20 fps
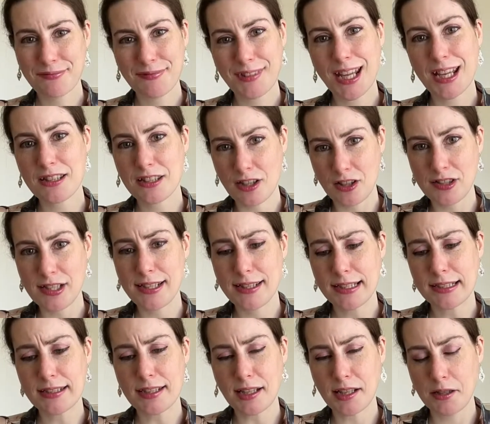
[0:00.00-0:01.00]
It's only the
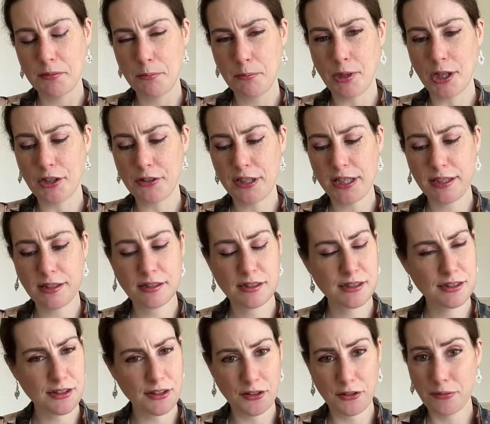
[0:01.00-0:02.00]
second bar in,
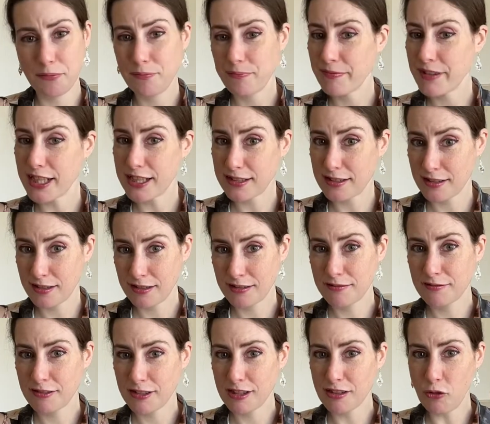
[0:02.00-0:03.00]
so there's
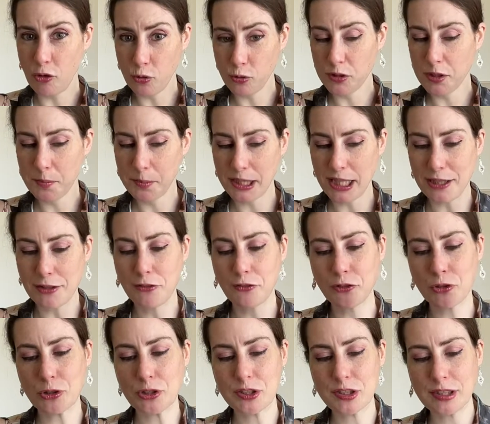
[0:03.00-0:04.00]
all to play
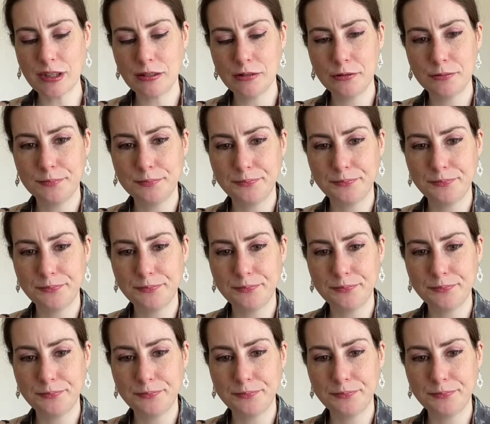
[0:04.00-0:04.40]
for still.